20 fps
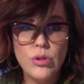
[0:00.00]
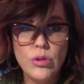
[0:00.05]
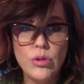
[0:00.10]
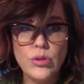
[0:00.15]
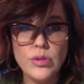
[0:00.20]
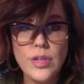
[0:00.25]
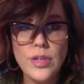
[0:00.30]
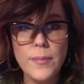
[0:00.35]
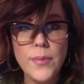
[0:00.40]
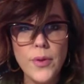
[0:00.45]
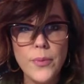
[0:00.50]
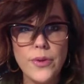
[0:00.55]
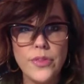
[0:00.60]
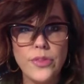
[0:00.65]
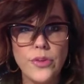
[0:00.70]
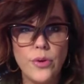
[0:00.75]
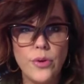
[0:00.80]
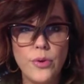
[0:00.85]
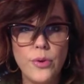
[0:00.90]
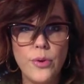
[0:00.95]
Who's coming
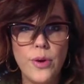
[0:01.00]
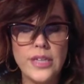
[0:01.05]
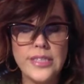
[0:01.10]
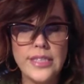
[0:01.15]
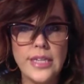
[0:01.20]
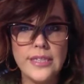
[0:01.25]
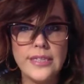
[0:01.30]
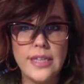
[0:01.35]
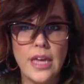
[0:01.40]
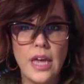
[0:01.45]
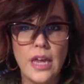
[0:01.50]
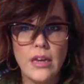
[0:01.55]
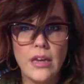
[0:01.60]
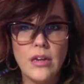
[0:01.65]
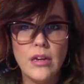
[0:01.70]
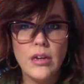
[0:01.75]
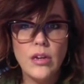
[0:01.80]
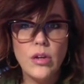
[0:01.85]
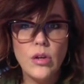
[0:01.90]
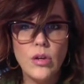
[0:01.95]
with you? Who else has skin?
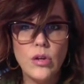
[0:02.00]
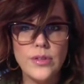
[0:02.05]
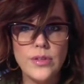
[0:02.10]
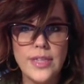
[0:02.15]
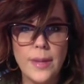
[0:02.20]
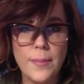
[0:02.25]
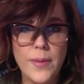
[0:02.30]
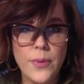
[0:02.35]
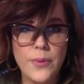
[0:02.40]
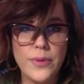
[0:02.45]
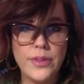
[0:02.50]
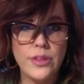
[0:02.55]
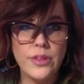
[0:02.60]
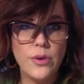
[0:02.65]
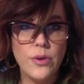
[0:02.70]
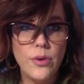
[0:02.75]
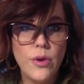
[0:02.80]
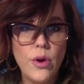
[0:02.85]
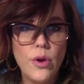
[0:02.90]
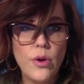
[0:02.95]
Who's coming with you?